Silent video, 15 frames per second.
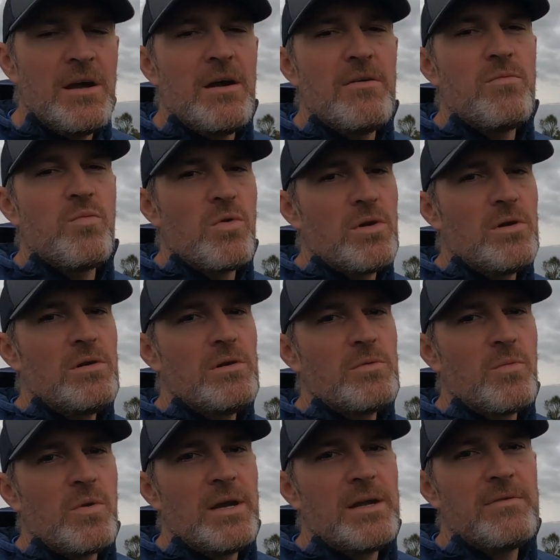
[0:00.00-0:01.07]
of
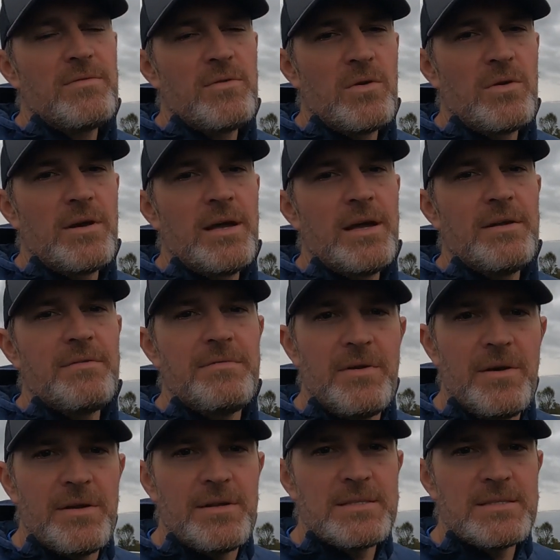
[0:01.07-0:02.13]
Worldwide Flora and
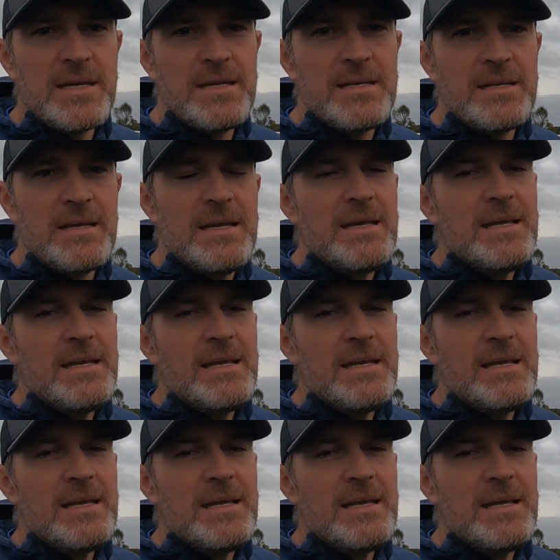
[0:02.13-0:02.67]
Fauna Site